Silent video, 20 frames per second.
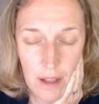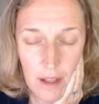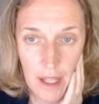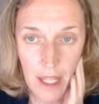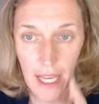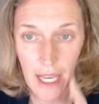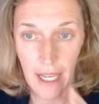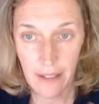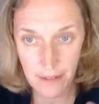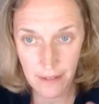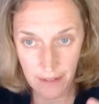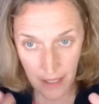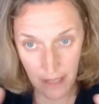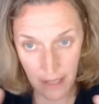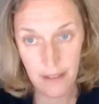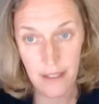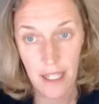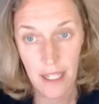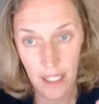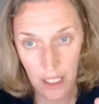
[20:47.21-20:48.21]

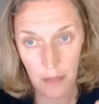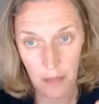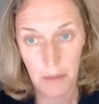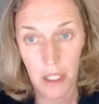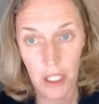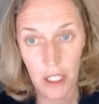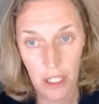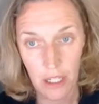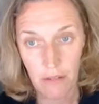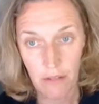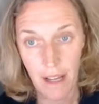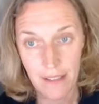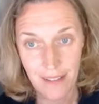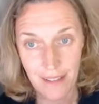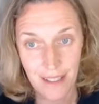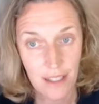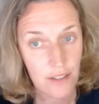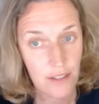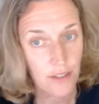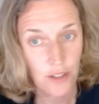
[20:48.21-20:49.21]
existing community
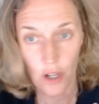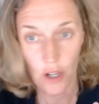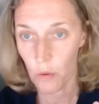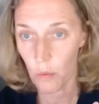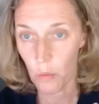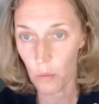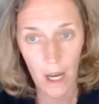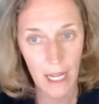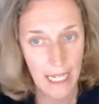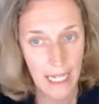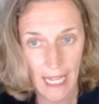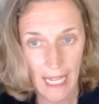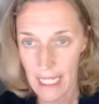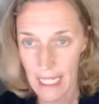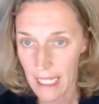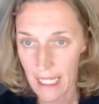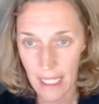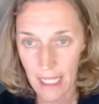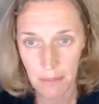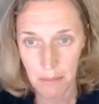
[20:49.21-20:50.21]
residents don't want
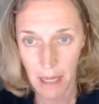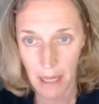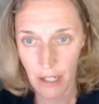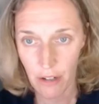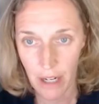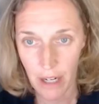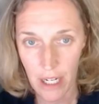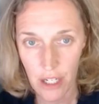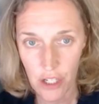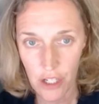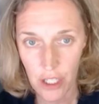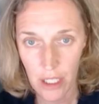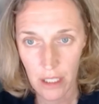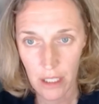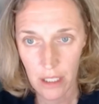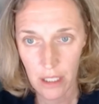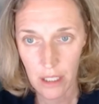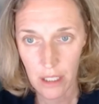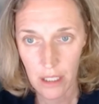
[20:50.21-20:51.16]
any in-migration?